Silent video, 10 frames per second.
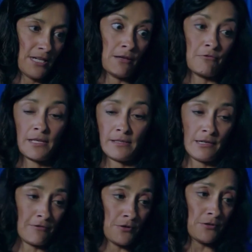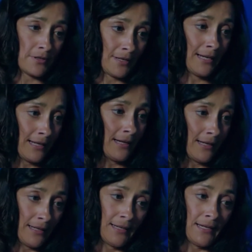They're the real heroes.
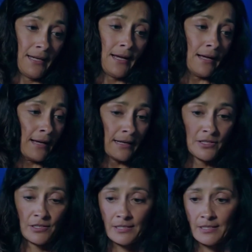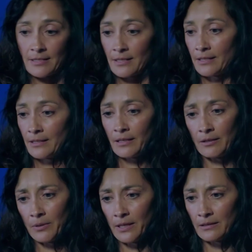I just, uh,
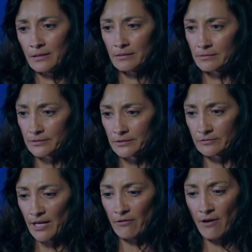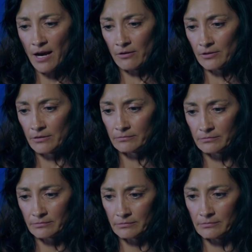well, ran around.
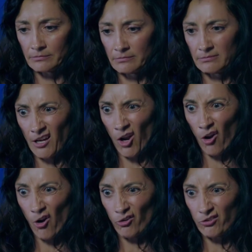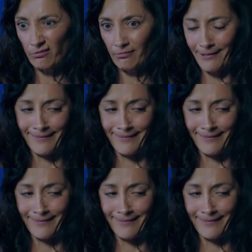A lot.